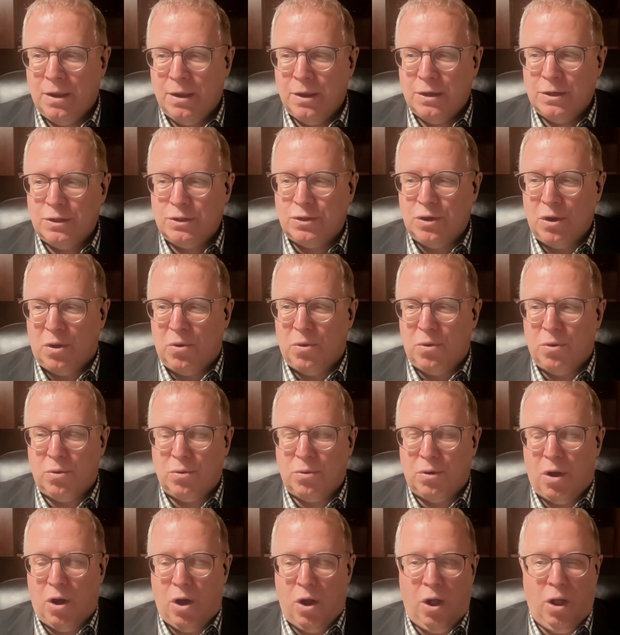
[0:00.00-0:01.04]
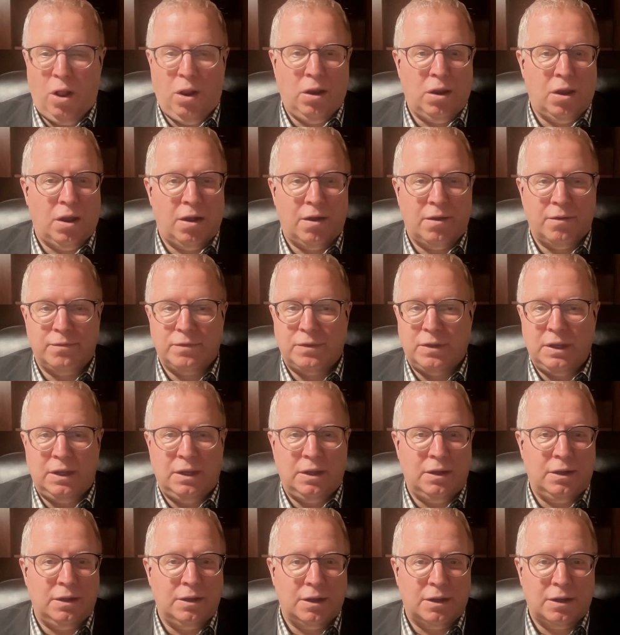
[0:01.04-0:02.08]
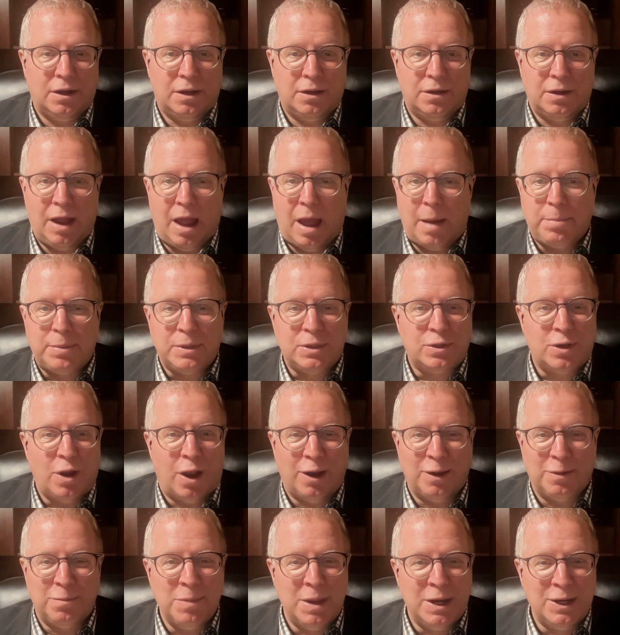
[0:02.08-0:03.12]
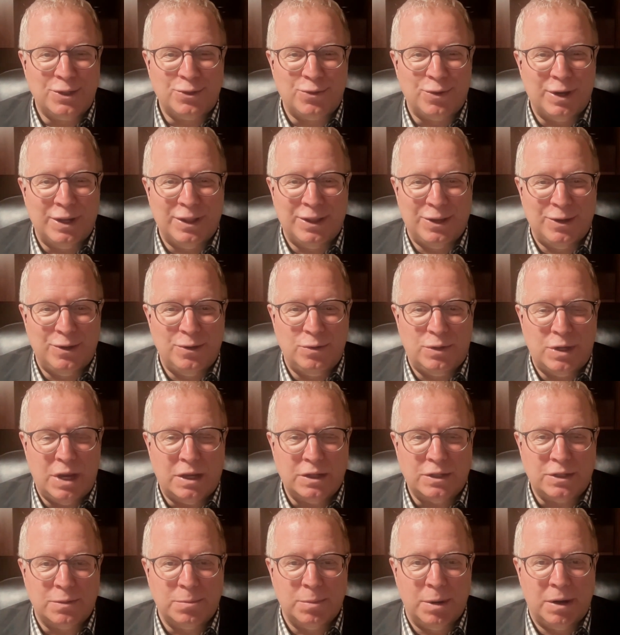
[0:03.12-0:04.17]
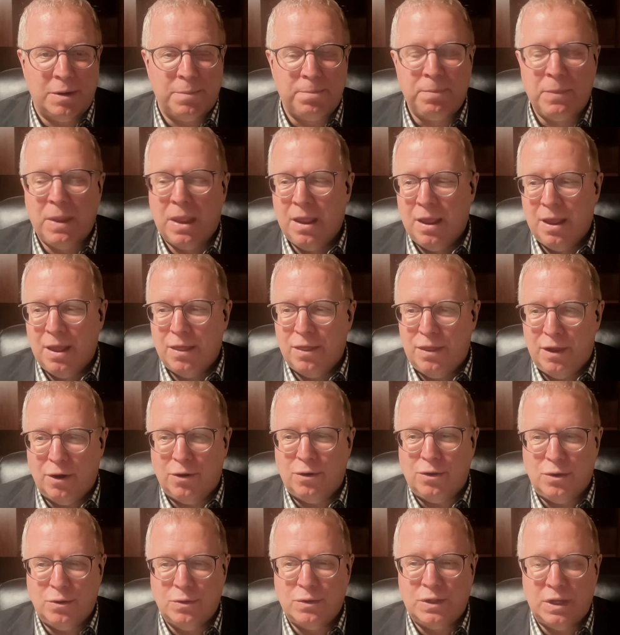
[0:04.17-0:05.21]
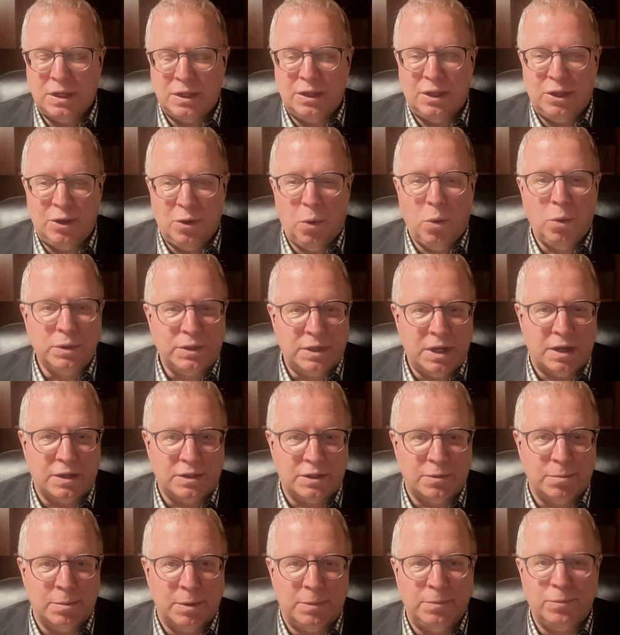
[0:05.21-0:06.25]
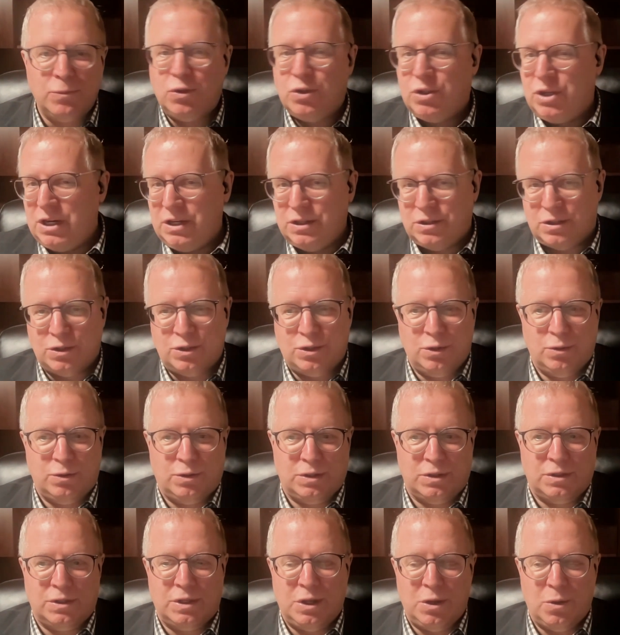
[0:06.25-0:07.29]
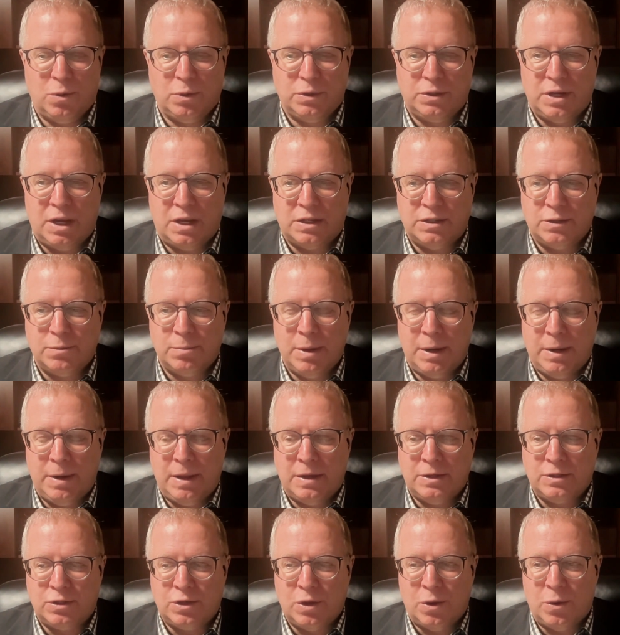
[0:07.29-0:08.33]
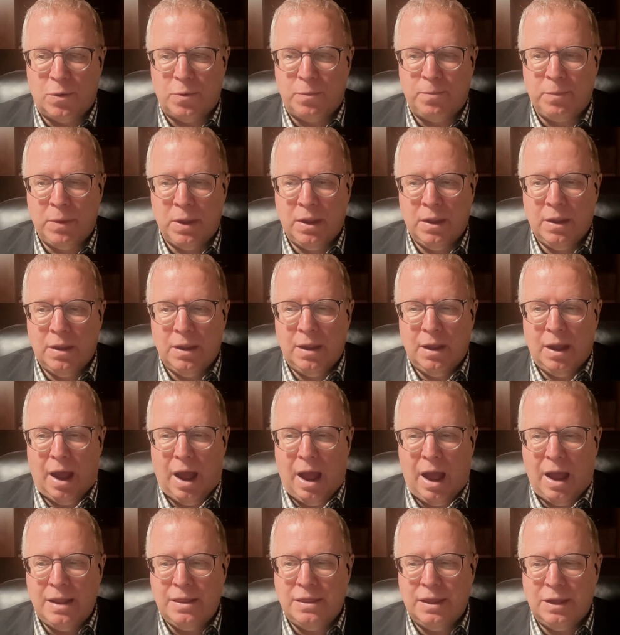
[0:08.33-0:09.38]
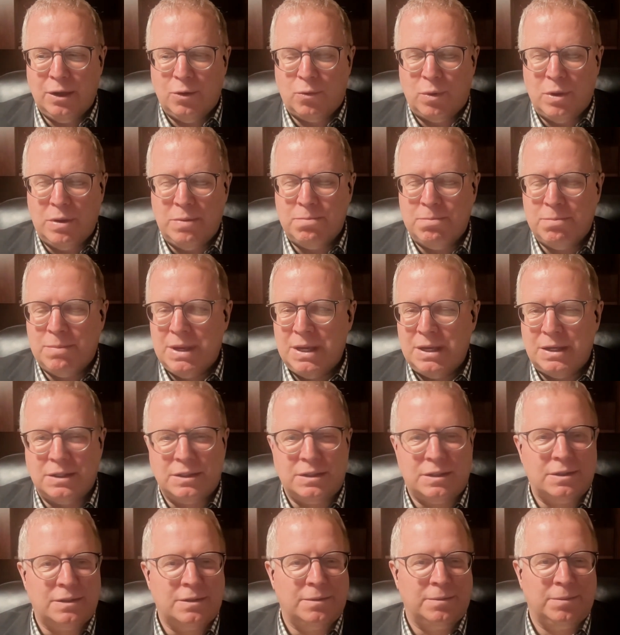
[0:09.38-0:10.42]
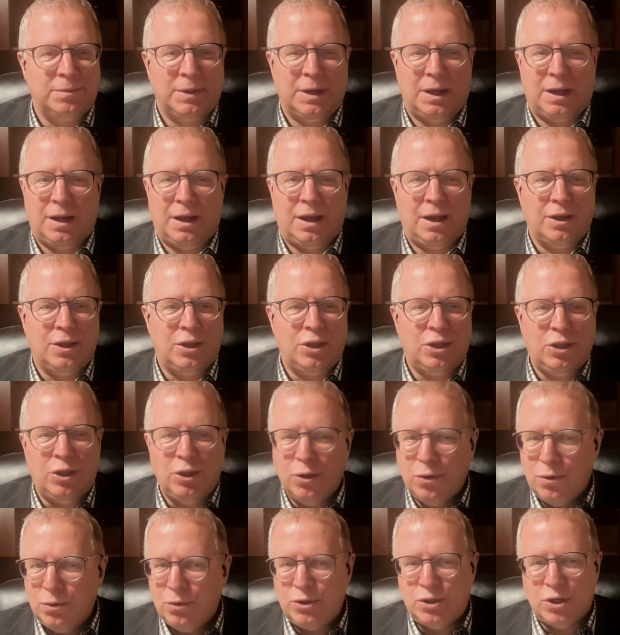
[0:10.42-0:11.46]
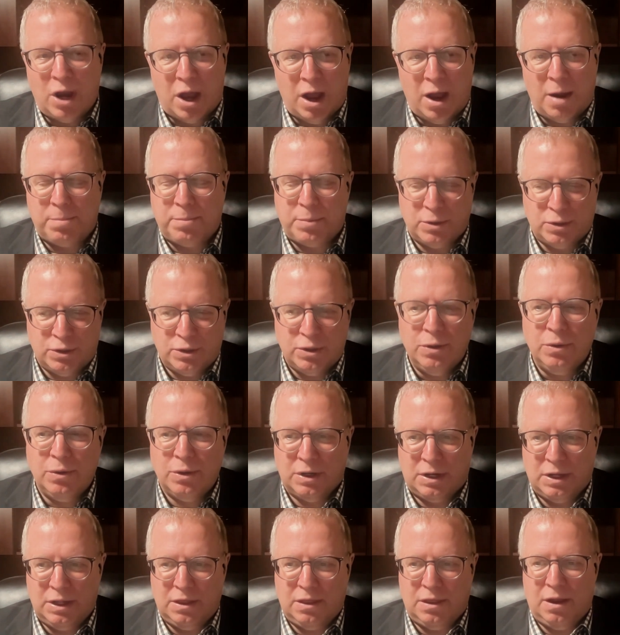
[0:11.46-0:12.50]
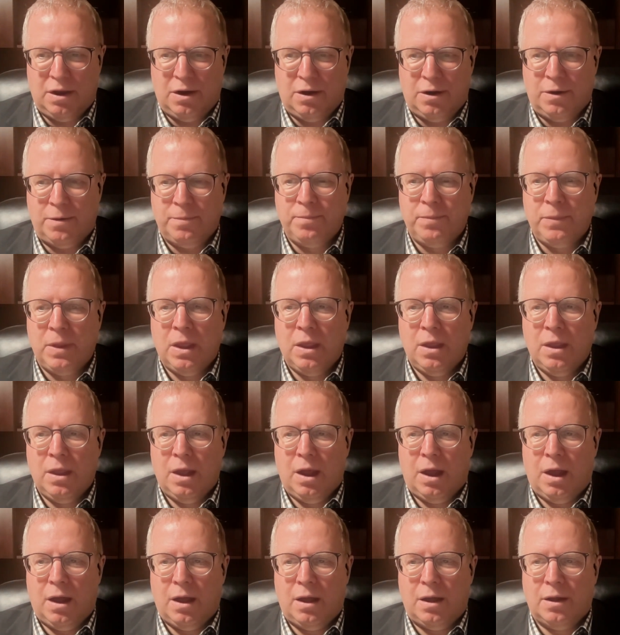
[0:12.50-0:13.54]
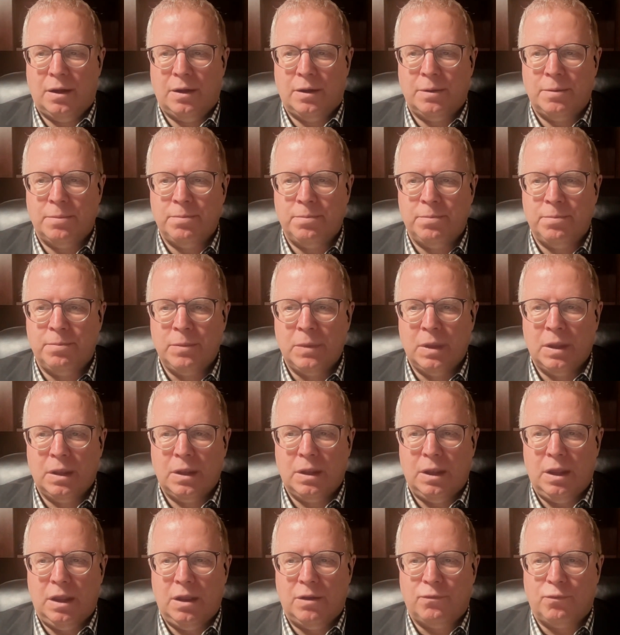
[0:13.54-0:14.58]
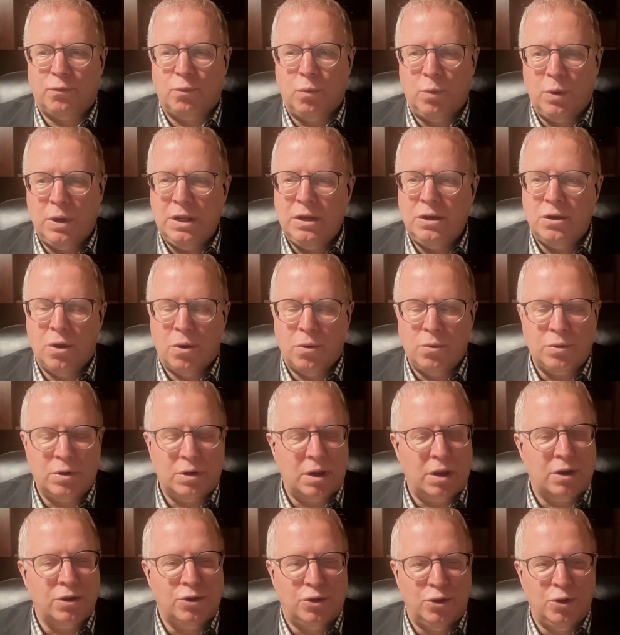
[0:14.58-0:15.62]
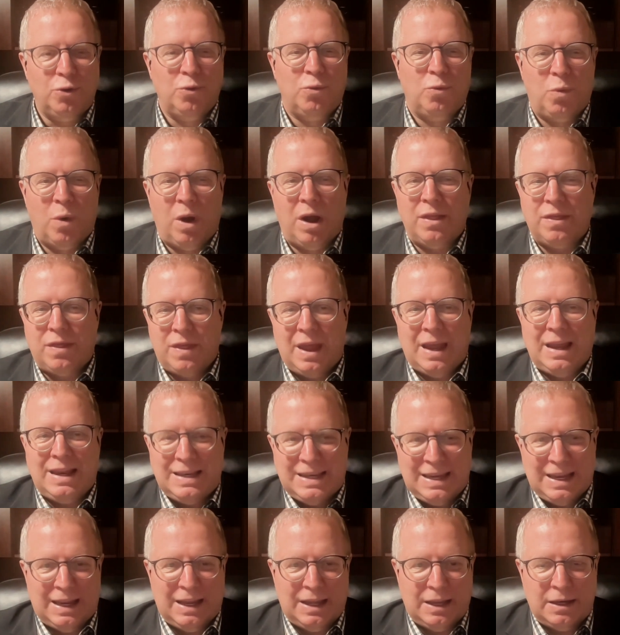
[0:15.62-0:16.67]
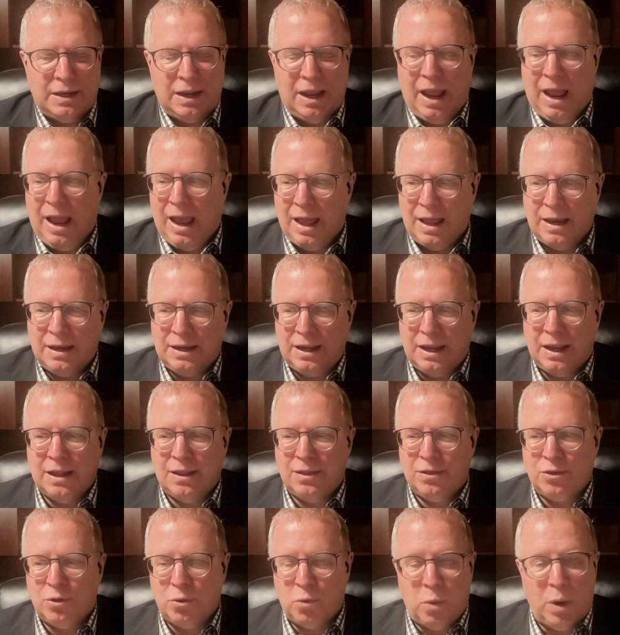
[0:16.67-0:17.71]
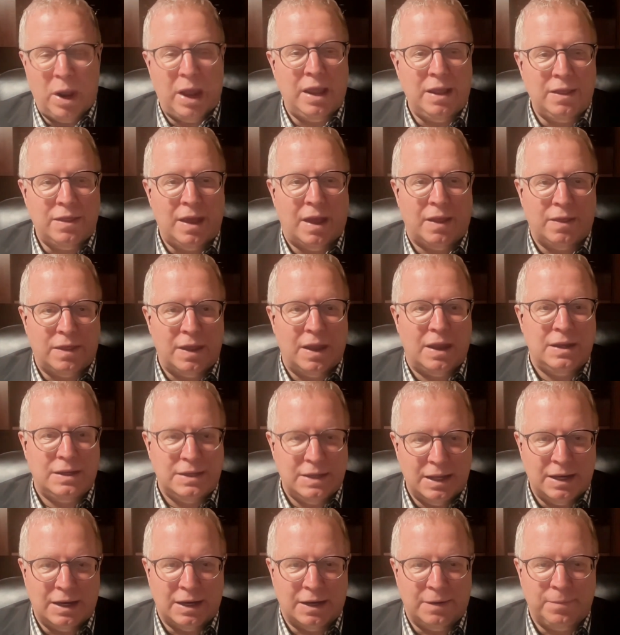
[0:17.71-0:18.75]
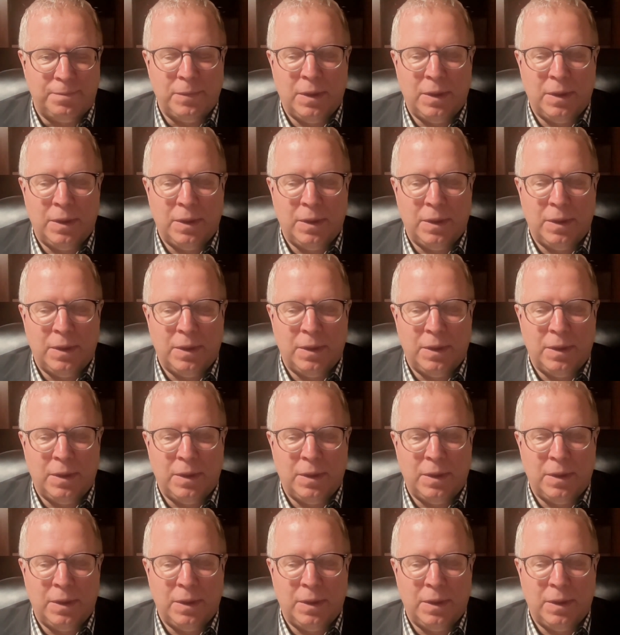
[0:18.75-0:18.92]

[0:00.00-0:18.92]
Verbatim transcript: So all of the apostolic ministry in the New Testament they're using the Old Testament. Jesus uses the Old Testament. And so I think we miss a huge opportunity there um, if we don't do what they did and in the way that they did it.